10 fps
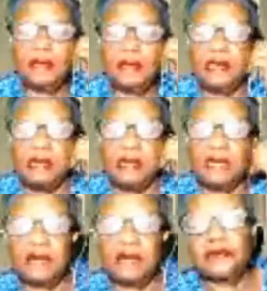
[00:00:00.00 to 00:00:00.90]
couples
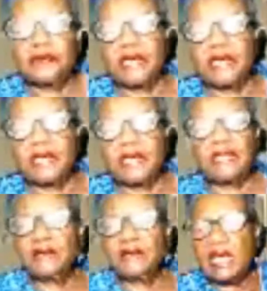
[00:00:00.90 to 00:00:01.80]
that have
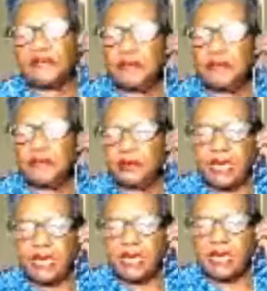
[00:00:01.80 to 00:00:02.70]
communicated
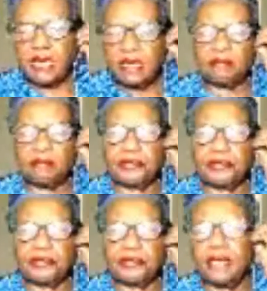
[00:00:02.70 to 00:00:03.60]
through
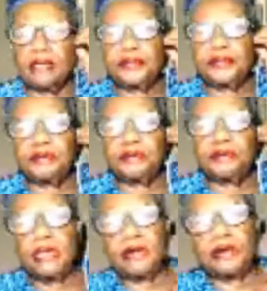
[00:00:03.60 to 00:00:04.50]
mail, through letter
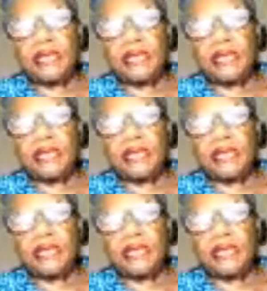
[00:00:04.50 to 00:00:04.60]
writing,